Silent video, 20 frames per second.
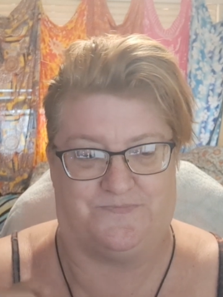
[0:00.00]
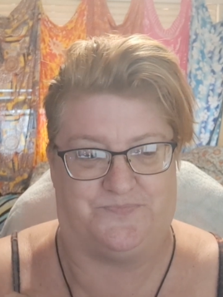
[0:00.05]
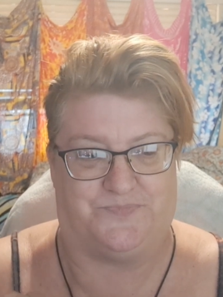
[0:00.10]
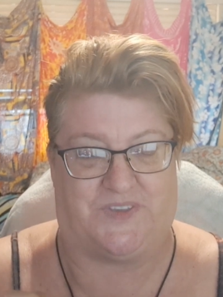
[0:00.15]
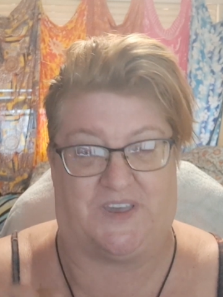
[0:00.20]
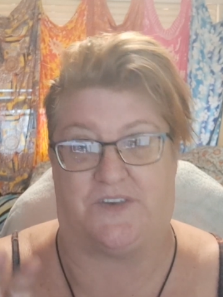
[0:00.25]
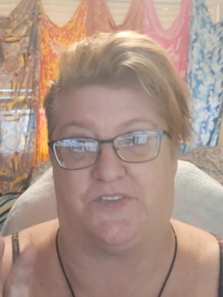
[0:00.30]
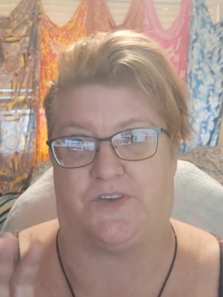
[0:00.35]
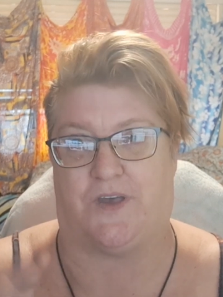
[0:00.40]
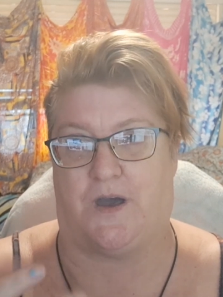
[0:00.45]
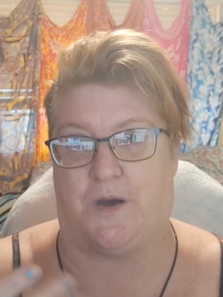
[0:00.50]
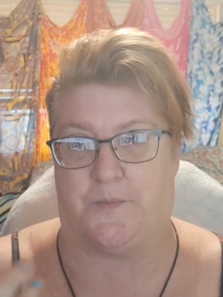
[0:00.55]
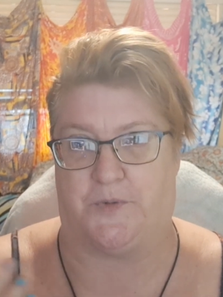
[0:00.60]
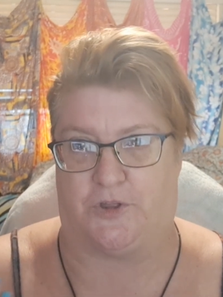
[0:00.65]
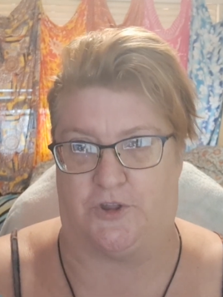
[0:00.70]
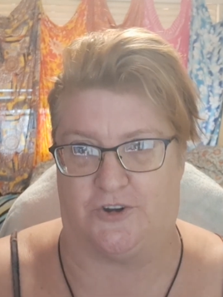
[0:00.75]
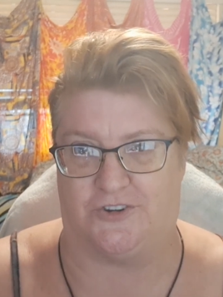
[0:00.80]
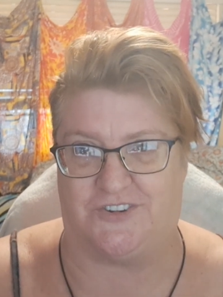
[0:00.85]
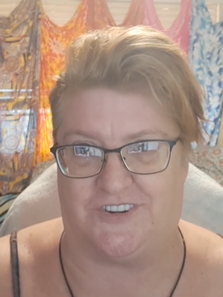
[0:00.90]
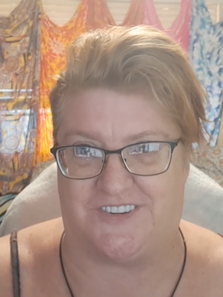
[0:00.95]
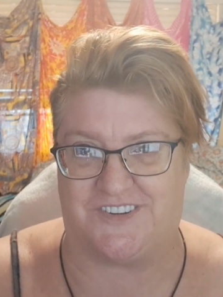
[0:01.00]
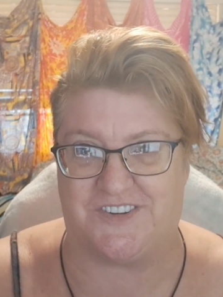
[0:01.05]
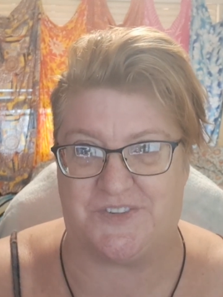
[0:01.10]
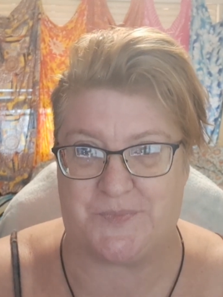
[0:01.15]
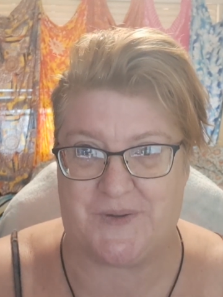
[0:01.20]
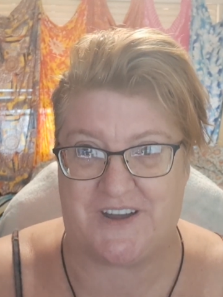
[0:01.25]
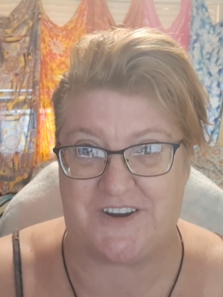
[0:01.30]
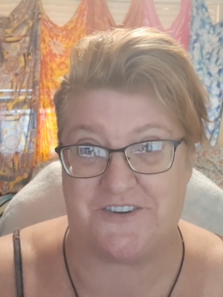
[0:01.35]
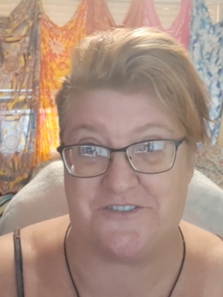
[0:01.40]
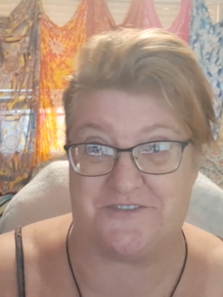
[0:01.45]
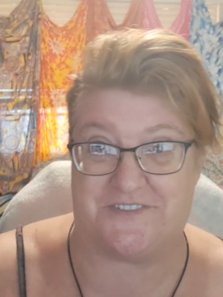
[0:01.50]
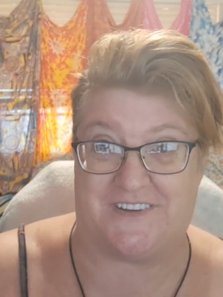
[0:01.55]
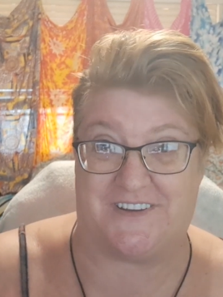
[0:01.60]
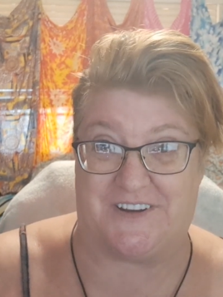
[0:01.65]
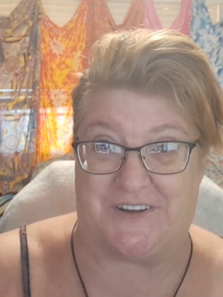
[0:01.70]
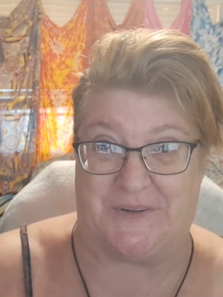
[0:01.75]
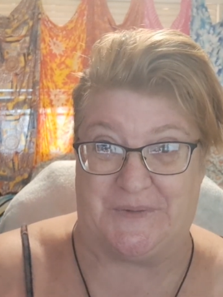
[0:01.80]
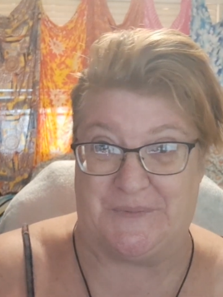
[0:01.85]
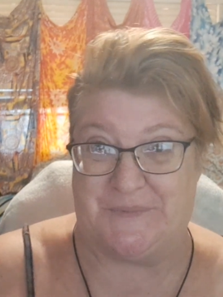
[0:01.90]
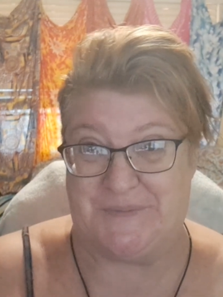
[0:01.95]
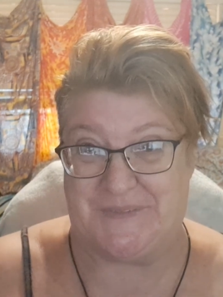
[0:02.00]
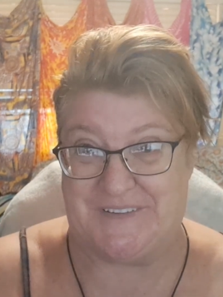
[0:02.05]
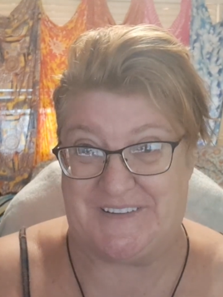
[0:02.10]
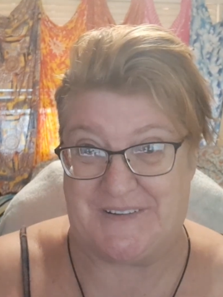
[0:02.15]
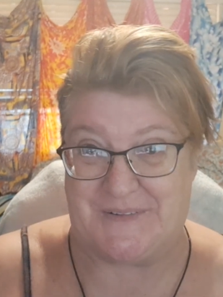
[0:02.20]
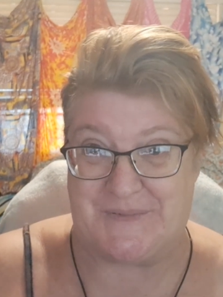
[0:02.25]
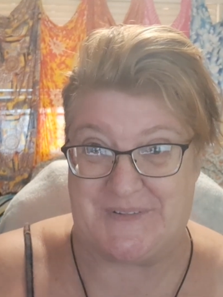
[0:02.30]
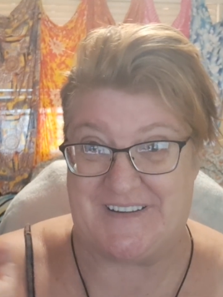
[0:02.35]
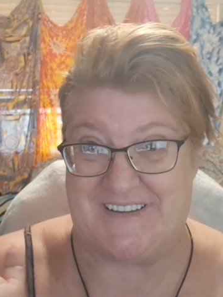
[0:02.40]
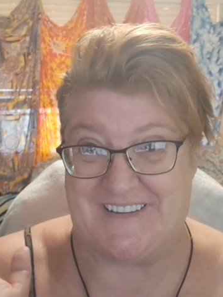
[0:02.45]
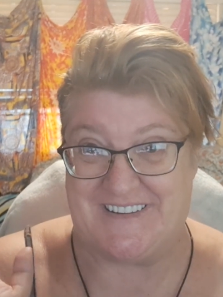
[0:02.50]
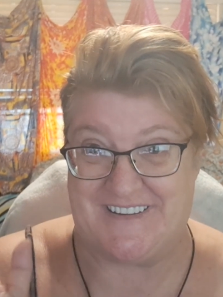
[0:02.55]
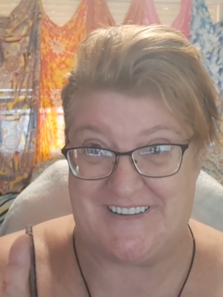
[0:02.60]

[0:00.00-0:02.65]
because I'm allergic to spider venom, and I'm like,